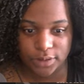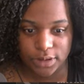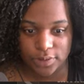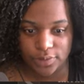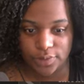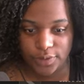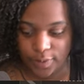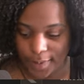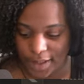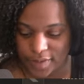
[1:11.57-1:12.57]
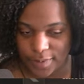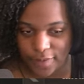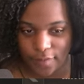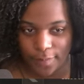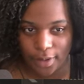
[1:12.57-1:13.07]
Oh, he reminds me
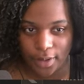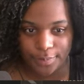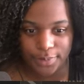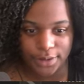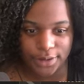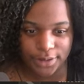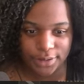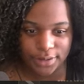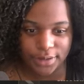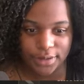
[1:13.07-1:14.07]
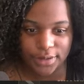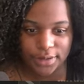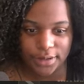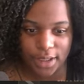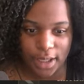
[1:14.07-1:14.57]
of a puppy.
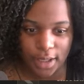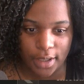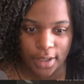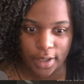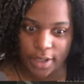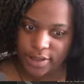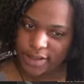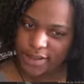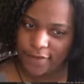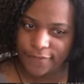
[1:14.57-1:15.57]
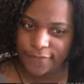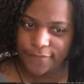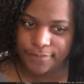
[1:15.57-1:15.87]
Uh, sniff.